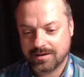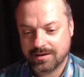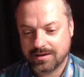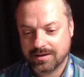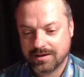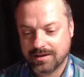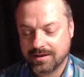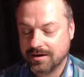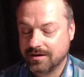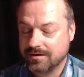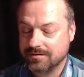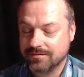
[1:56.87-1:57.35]

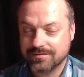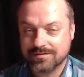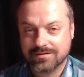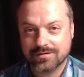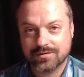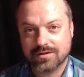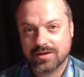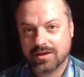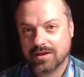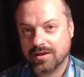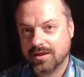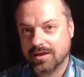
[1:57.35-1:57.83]

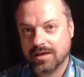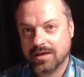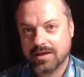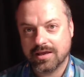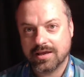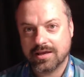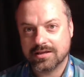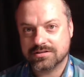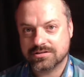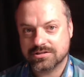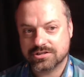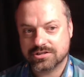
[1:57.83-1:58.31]
And
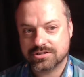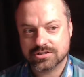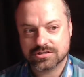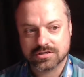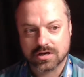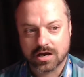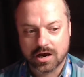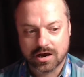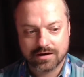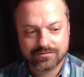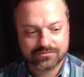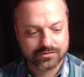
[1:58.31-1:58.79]
it's just
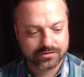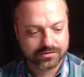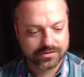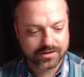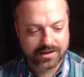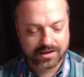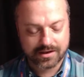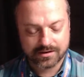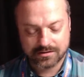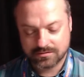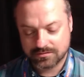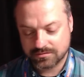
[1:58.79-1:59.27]
awful
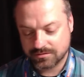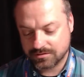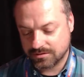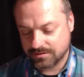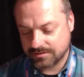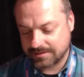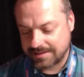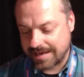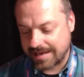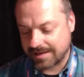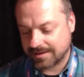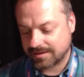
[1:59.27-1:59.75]
that
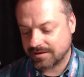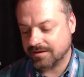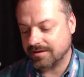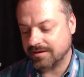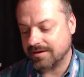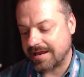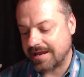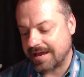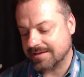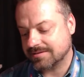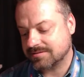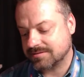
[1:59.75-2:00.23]
that
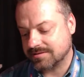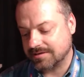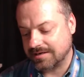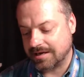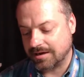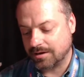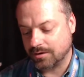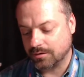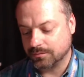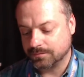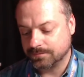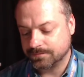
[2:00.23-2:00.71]
kid has to
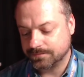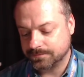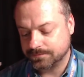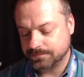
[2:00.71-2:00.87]
now